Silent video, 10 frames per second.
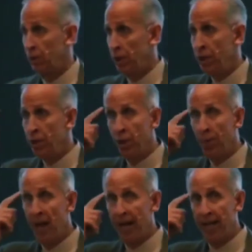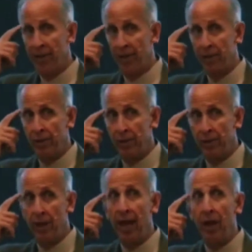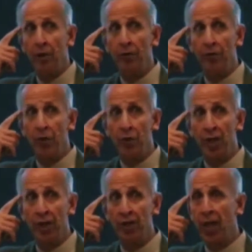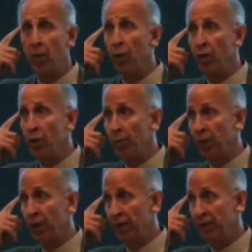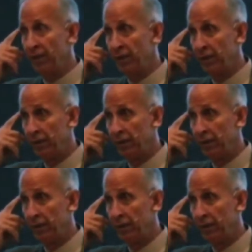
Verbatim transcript: in your mind, in how you view things and what you believe.